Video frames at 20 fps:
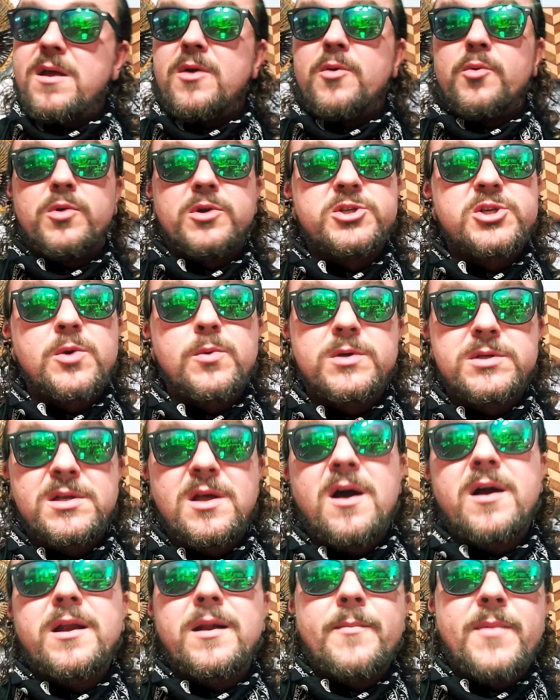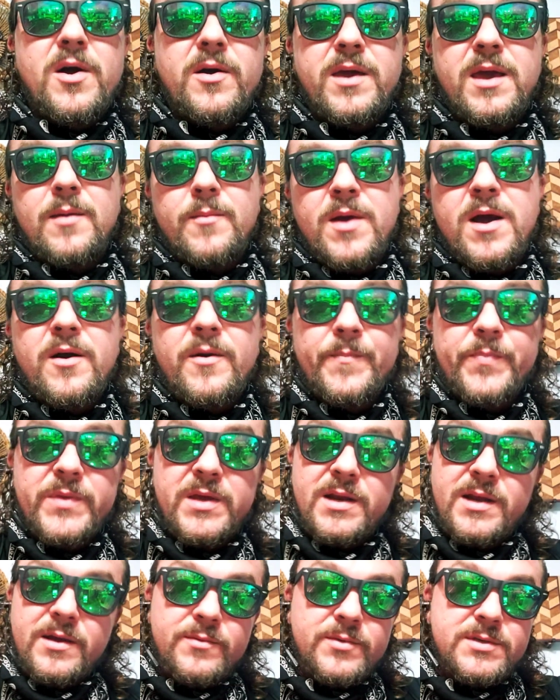what she was talking about came out
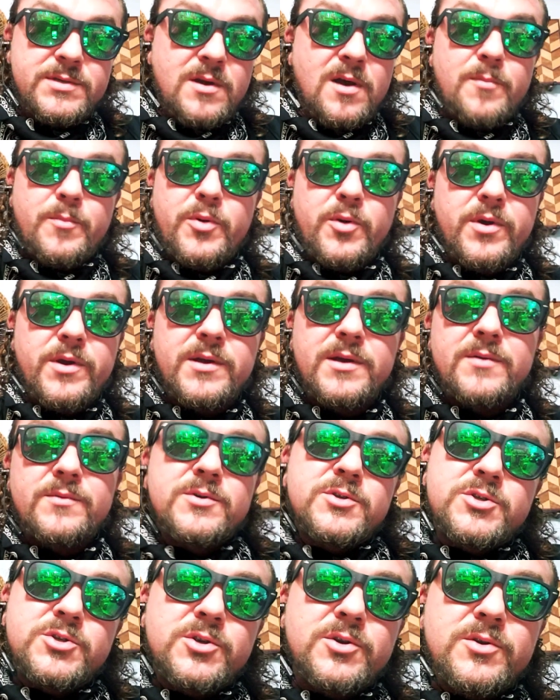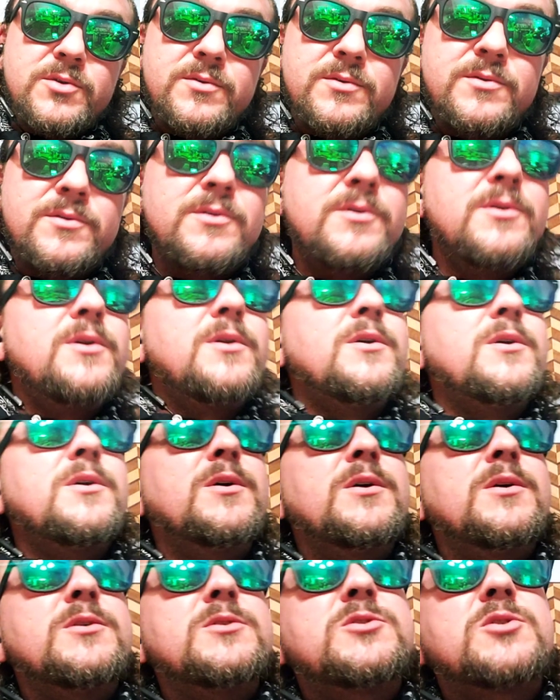and it was on point. It was true.
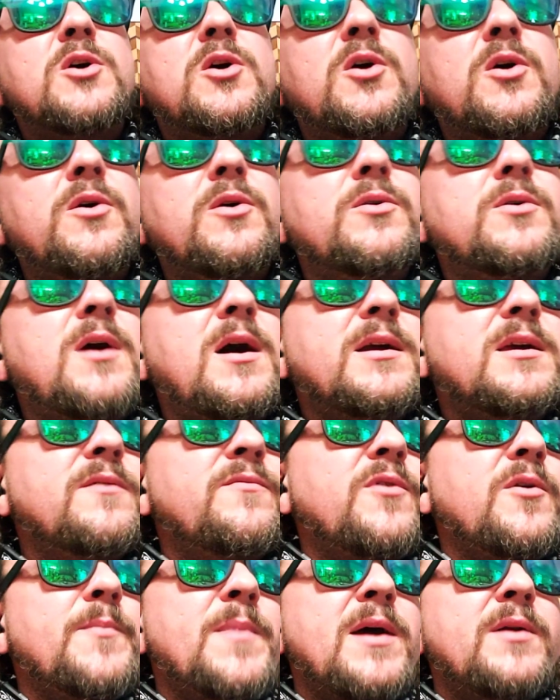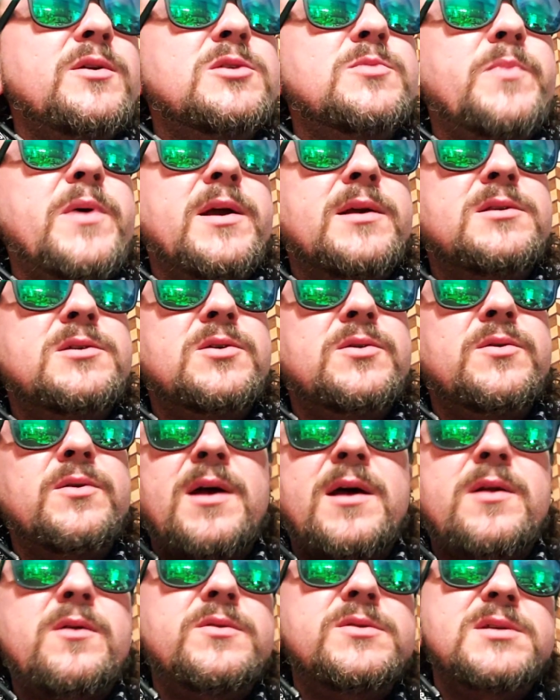So I give her mad respect too. And
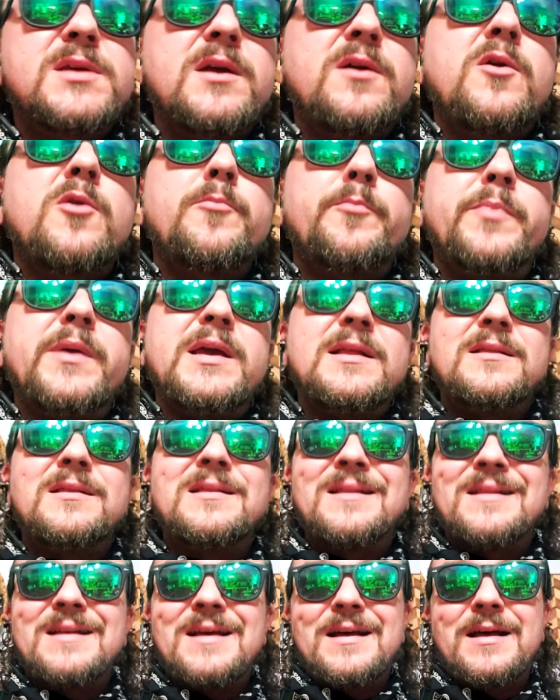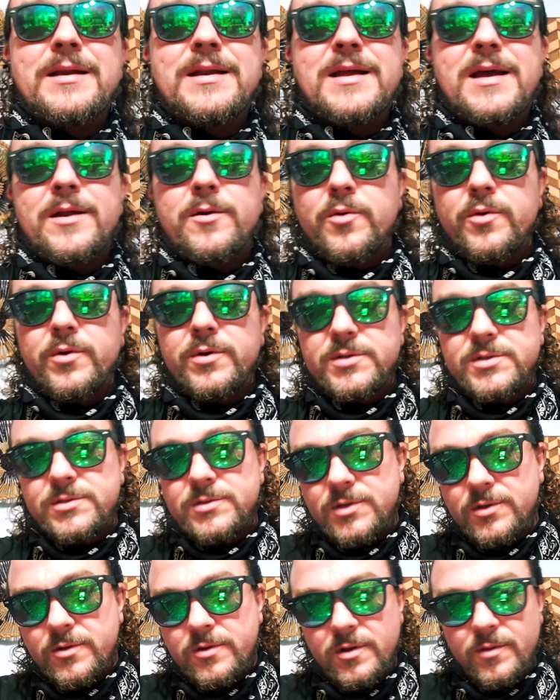I don't see her beating a dead horse.
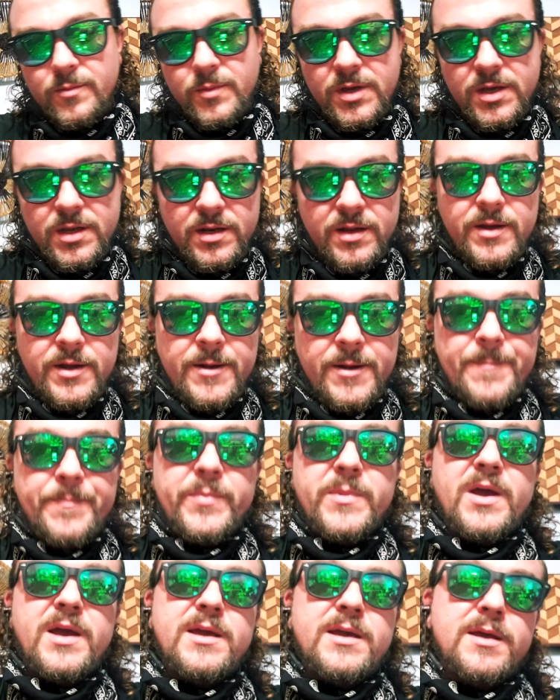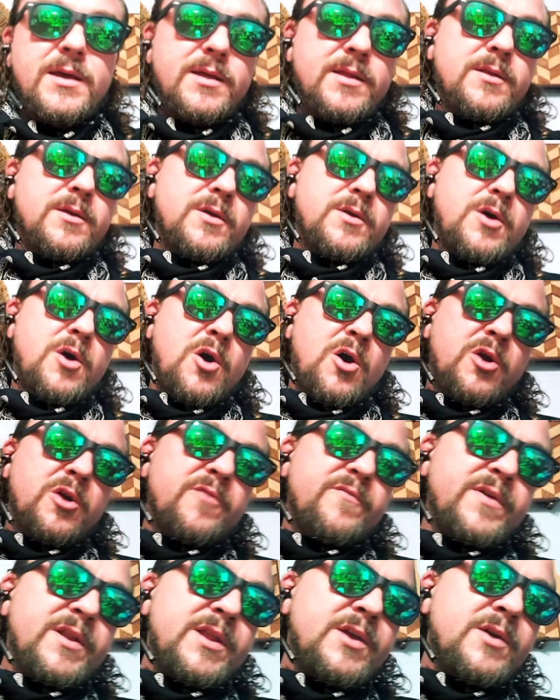You know what I mean? Like all her
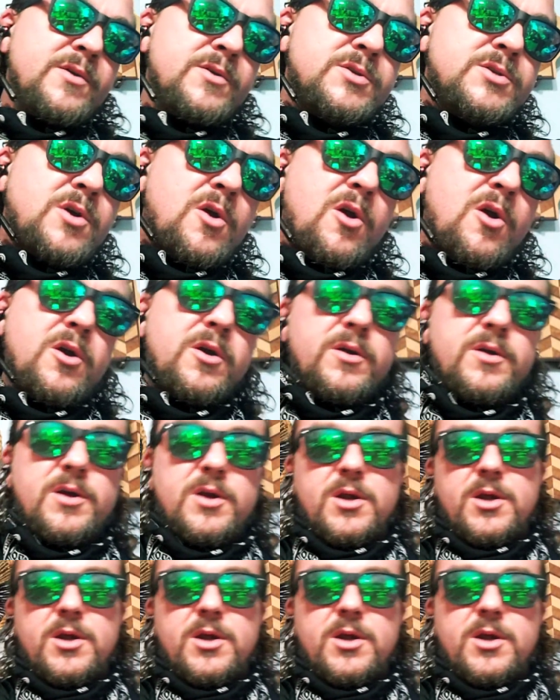videos are